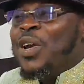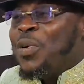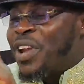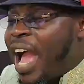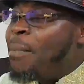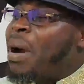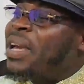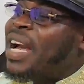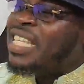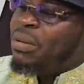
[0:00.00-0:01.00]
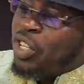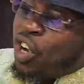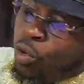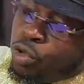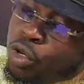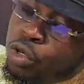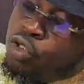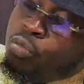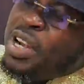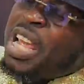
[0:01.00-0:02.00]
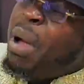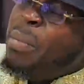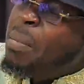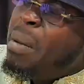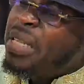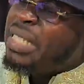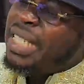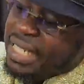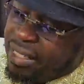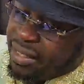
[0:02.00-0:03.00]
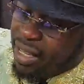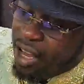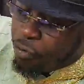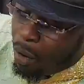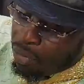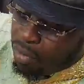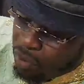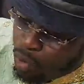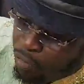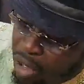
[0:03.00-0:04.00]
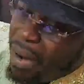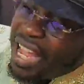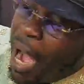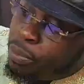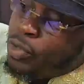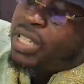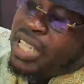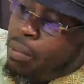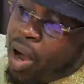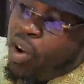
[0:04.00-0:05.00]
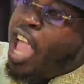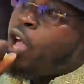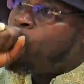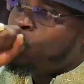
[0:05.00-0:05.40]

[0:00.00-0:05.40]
she mami ka se mi chira wo sunsun mu ne mbi e ba be see this from November up to December eh